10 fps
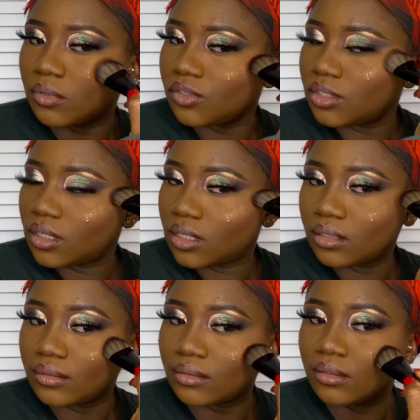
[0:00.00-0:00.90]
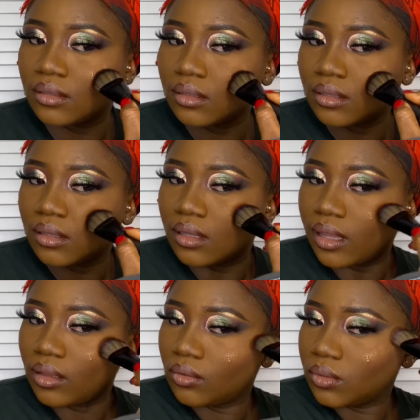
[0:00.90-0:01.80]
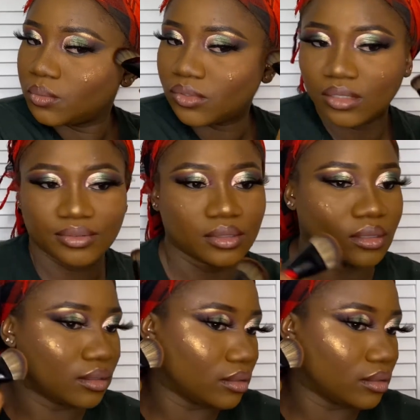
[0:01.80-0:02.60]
it in. I always push everything in.